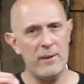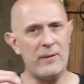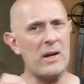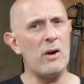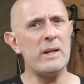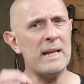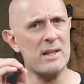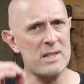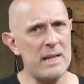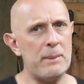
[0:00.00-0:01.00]
The only
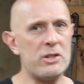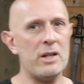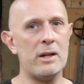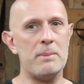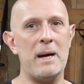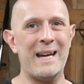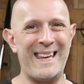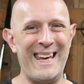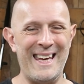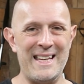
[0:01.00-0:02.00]
exception I'd
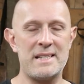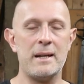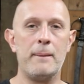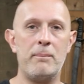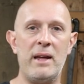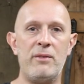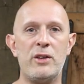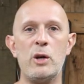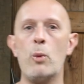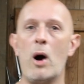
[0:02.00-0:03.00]
make is if
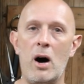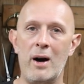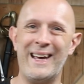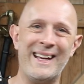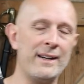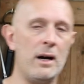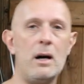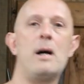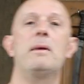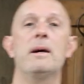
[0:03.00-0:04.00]
you are in
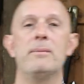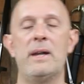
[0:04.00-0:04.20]
armour.